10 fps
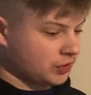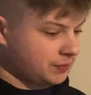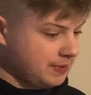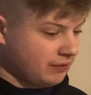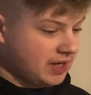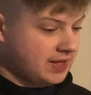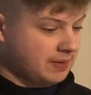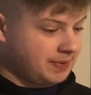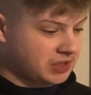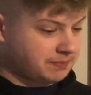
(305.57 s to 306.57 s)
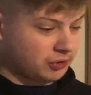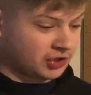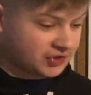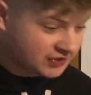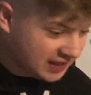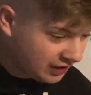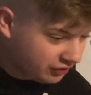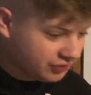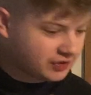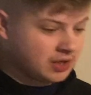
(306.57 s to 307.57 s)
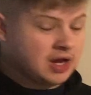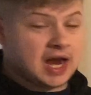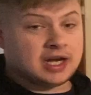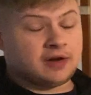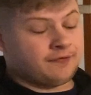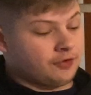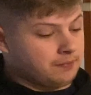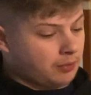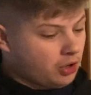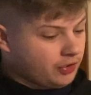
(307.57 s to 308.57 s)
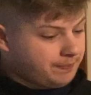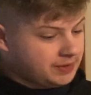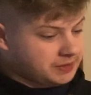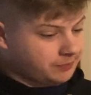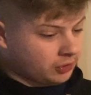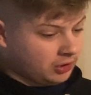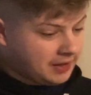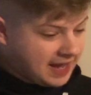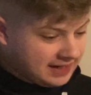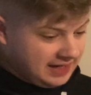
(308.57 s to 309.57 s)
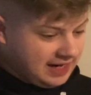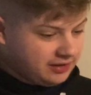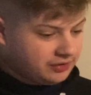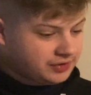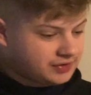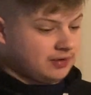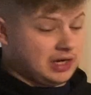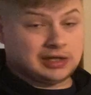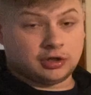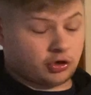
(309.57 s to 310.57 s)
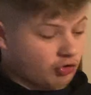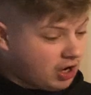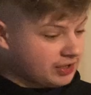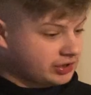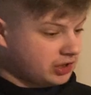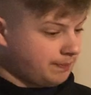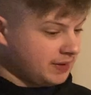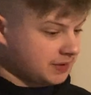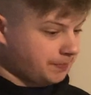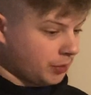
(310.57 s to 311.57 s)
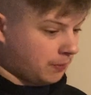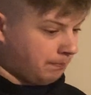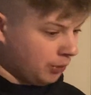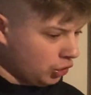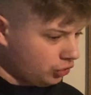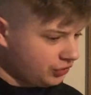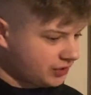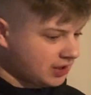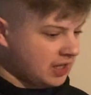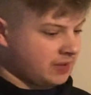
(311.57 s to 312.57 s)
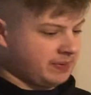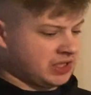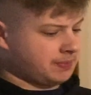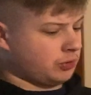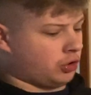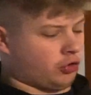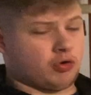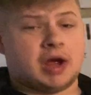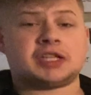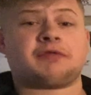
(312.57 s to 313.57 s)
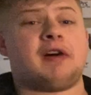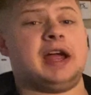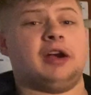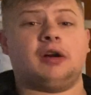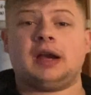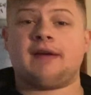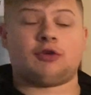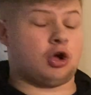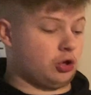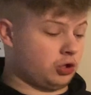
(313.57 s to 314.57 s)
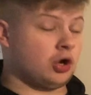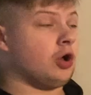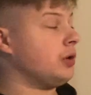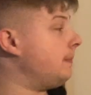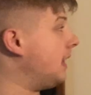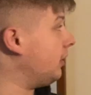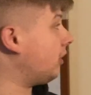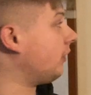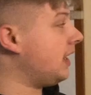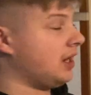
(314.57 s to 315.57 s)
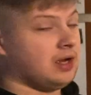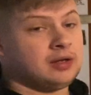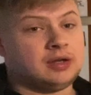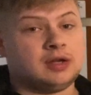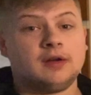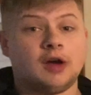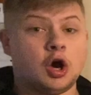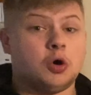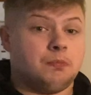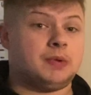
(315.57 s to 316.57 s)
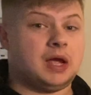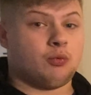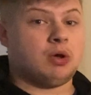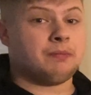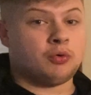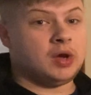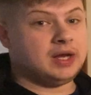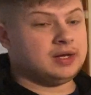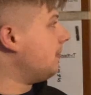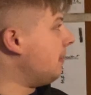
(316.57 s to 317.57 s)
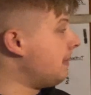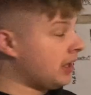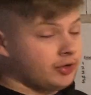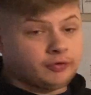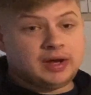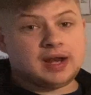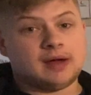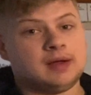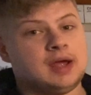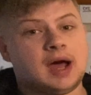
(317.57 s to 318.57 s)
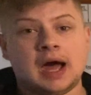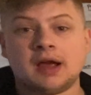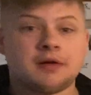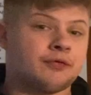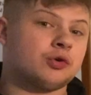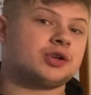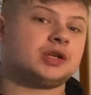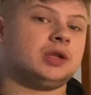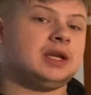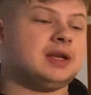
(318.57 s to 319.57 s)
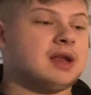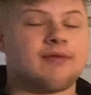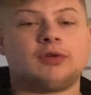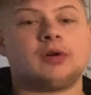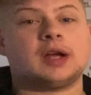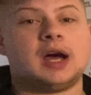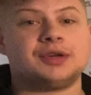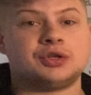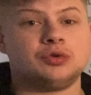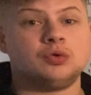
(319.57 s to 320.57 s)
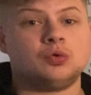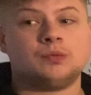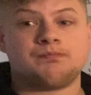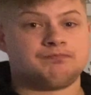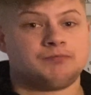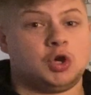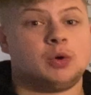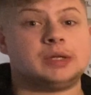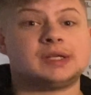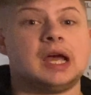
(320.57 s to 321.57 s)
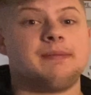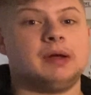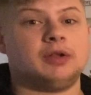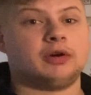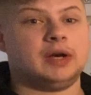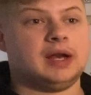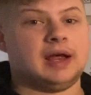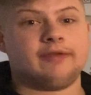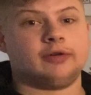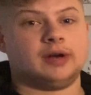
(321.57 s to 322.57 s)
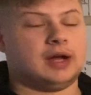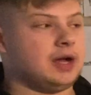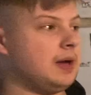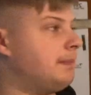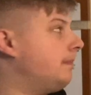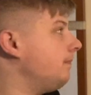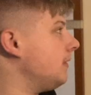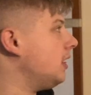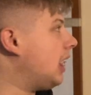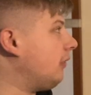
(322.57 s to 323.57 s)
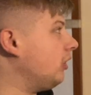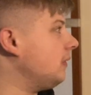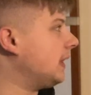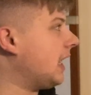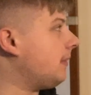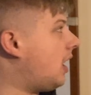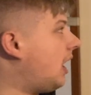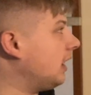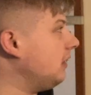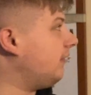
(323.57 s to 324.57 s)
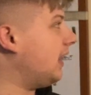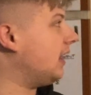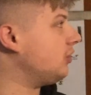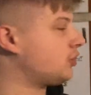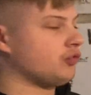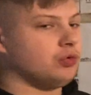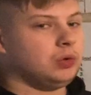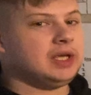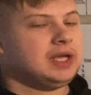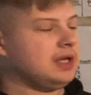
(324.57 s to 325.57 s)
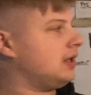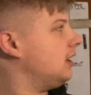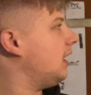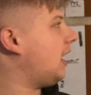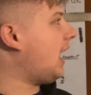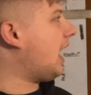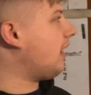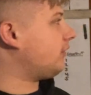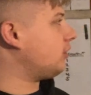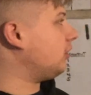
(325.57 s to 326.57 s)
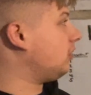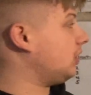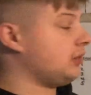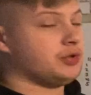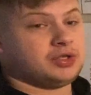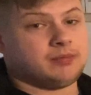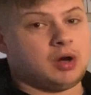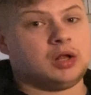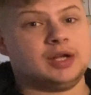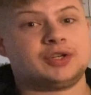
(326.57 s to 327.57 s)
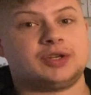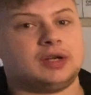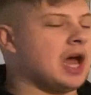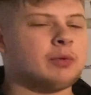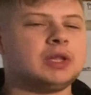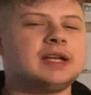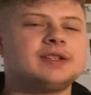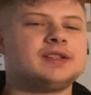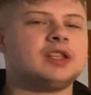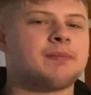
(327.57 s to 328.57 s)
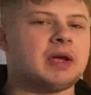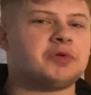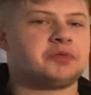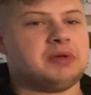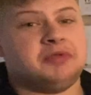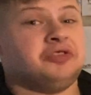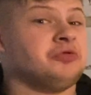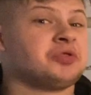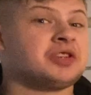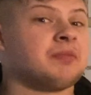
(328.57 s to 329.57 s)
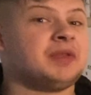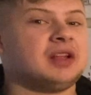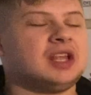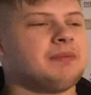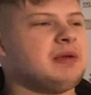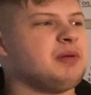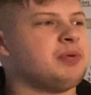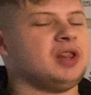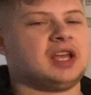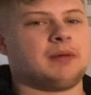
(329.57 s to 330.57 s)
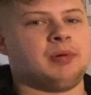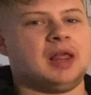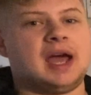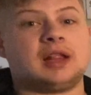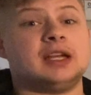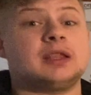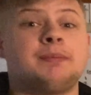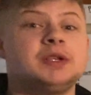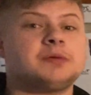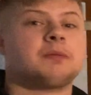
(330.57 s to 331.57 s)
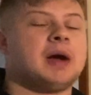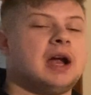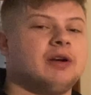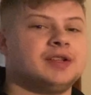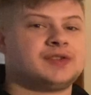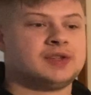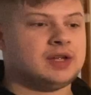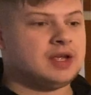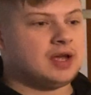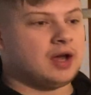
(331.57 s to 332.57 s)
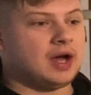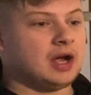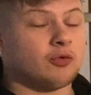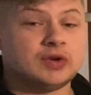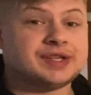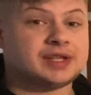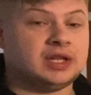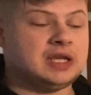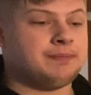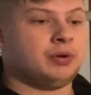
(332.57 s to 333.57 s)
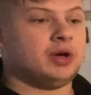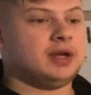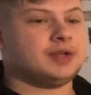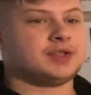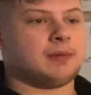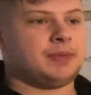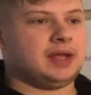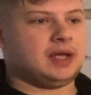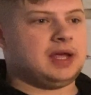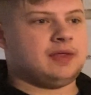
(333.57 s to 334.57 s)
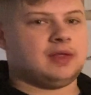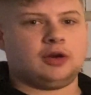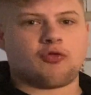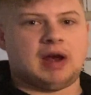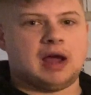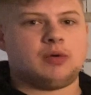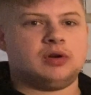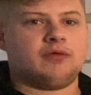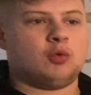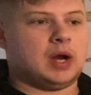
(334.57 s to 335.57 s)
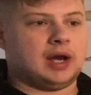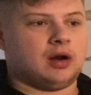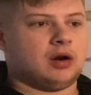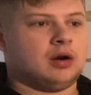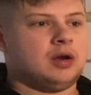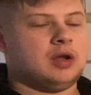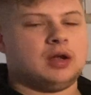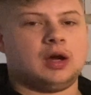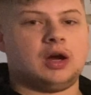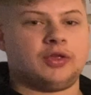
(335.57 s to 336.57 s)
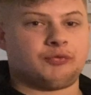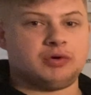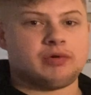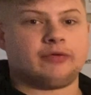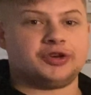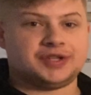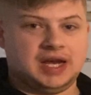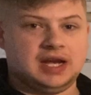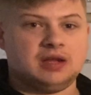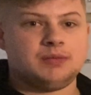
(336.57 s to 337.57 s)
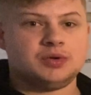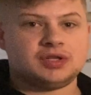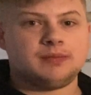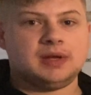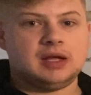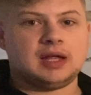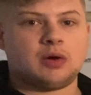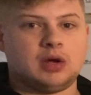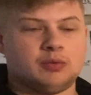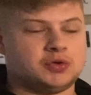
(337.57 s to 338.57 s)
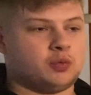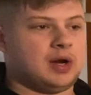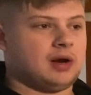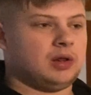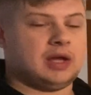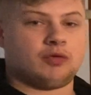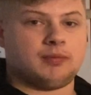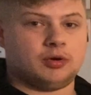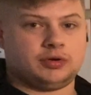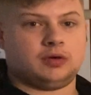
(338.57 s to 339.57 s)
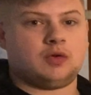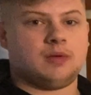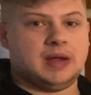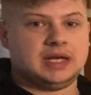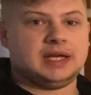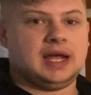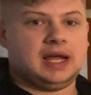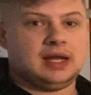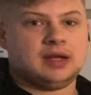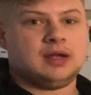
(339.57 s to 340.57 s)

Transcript: Spirit and the Pittsburgh Stingers. And in football, the Pittsburgh Gladiators. In lacrosse, the Pittsburgh Bulls and the Pittsburgh Crossfire have all called Mellon Arena home at one point. But Mellon Arena, I unfortunately never got to go inside Mellon Arena ever. I really became a hockey fan truly after it was demolished. I would like to see the Penguins maybe do something, like maybe put like a plaque, like the Pittsburgh Pirates recently put something in the ground of where Three Rivers Stadium used to be. Like it was where like Roberto Clemente